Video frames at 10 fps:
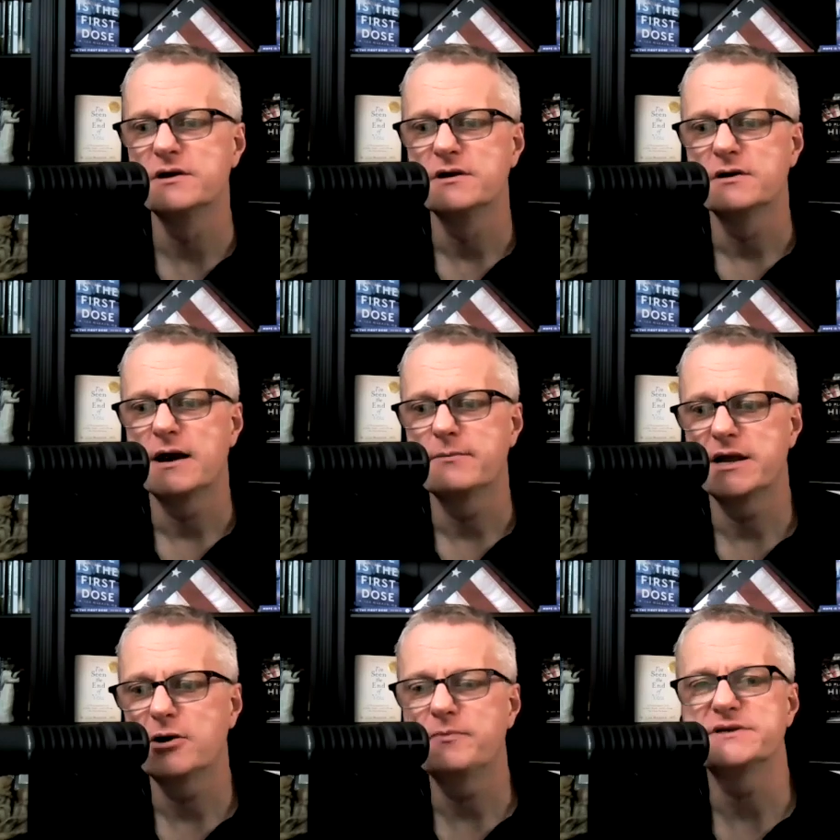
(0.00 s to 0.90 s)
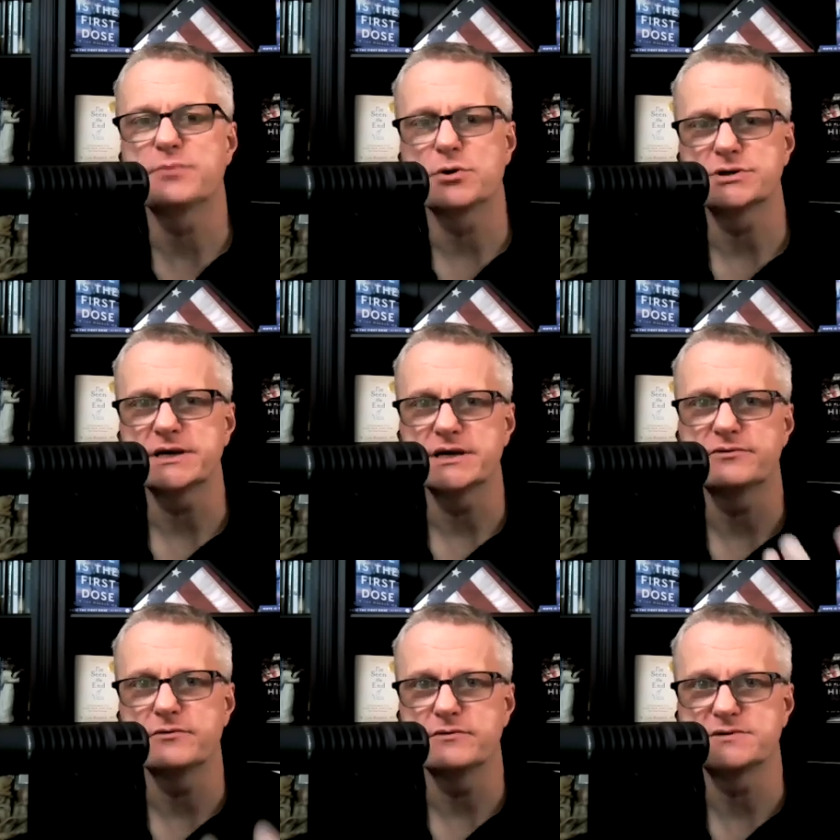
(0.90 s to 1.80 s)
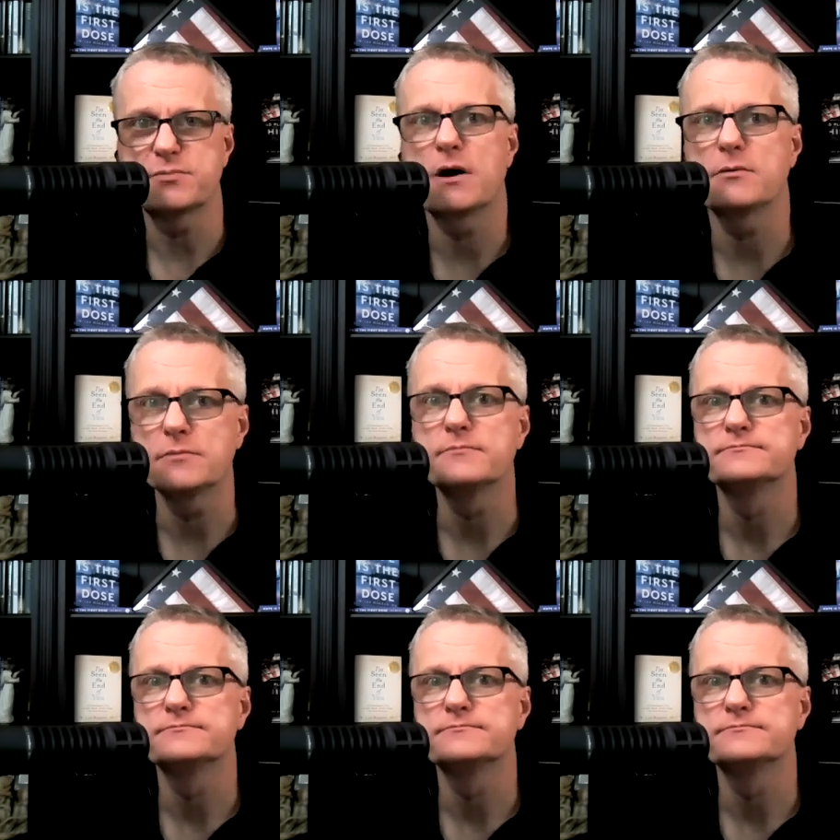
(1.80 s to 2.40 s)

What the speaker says: I'm going to help this person get through this problem.